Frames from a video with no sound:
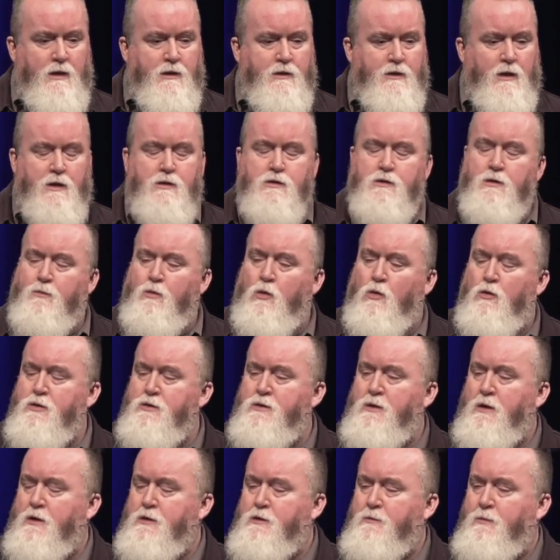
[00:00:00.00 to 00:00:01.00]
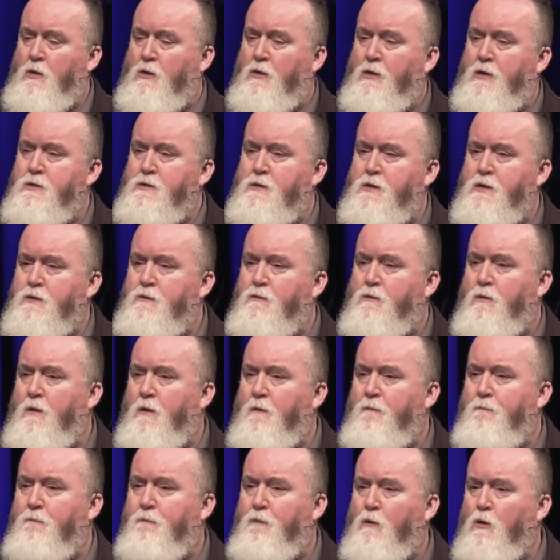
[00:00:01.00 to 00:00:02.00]
does the person experience this for
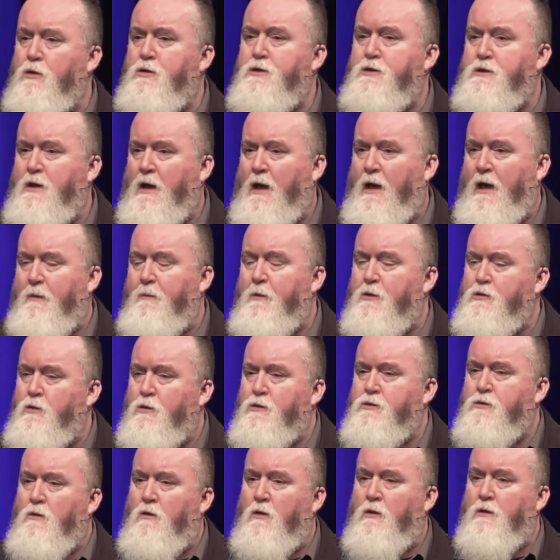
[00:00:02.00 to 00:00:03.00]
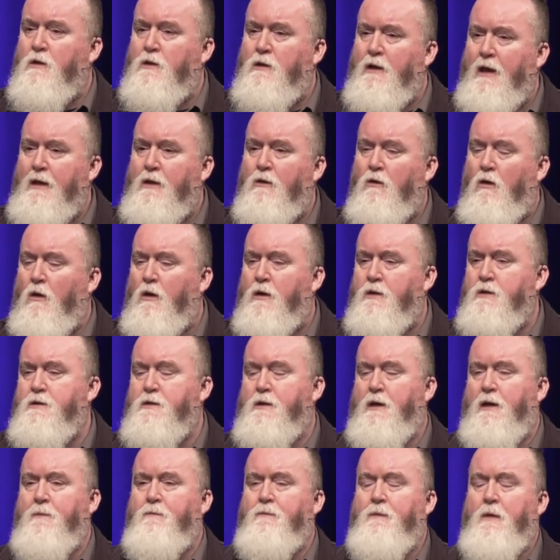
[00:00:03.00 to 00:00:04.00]
the first time? That's what's called late
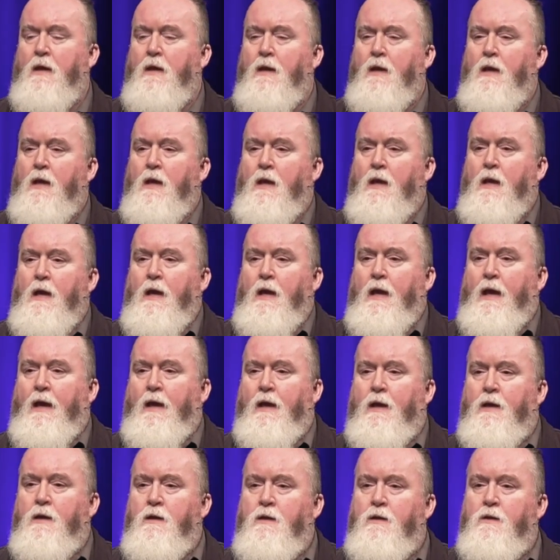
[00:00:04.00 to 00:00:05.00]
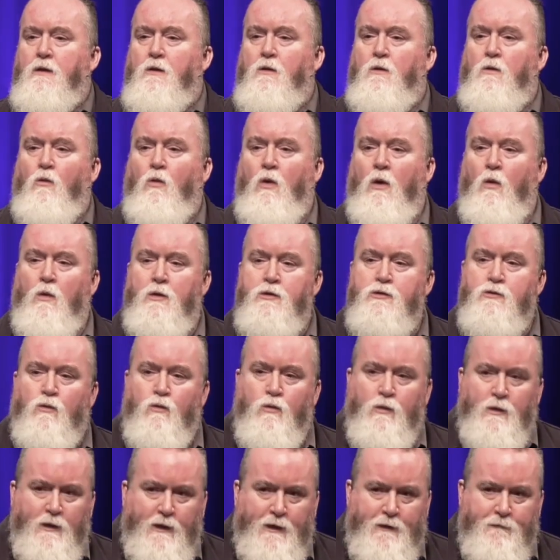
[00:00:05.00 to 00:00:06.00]
onset. And what was
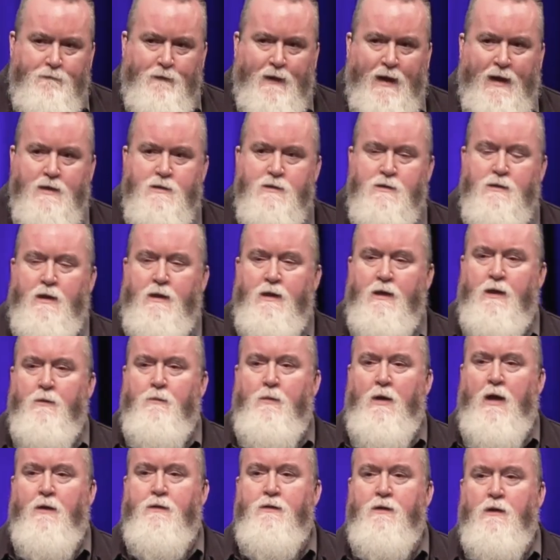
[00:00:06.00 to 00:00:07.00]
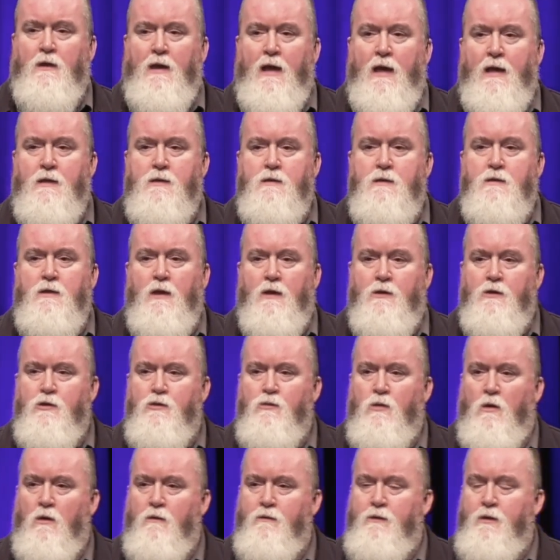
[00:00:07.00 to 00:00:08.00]
really fascinating about the last 10 to
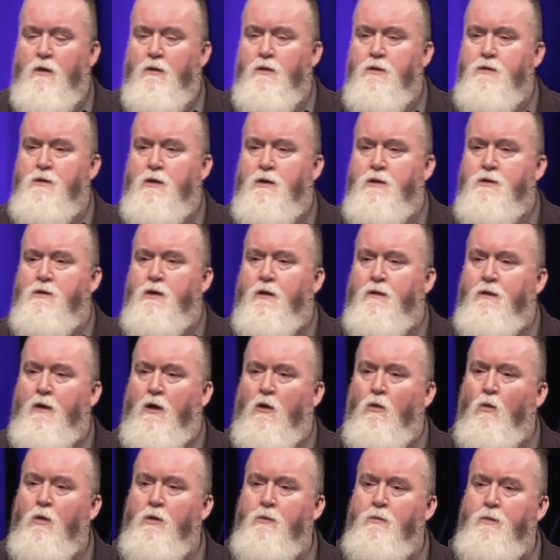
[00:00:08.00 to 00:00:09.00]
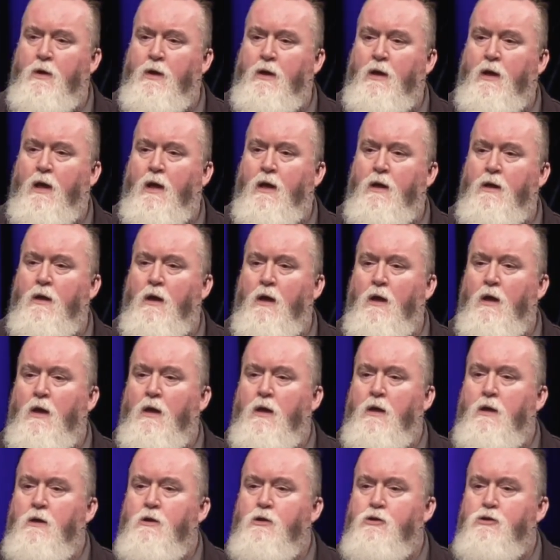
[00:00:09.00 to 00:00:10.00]
12 years is that there would be a
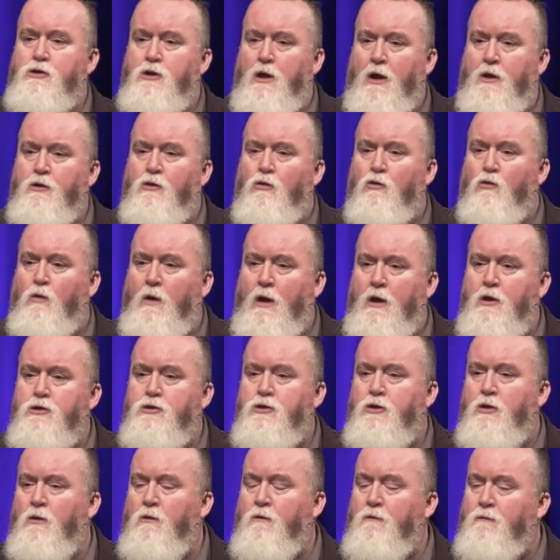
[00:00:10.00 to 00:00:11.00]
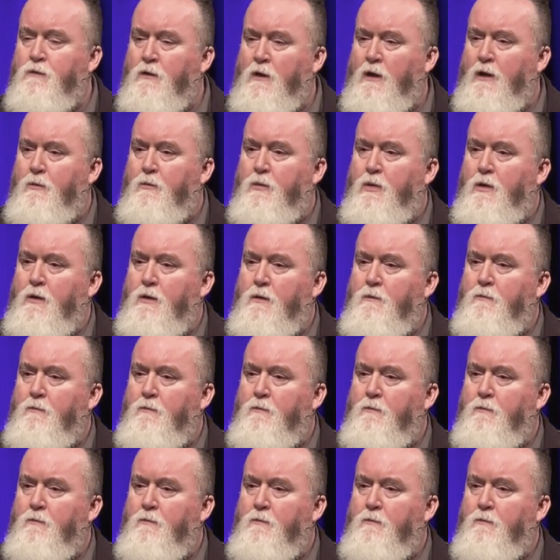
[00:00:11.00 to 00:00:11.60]
gender ratio flip.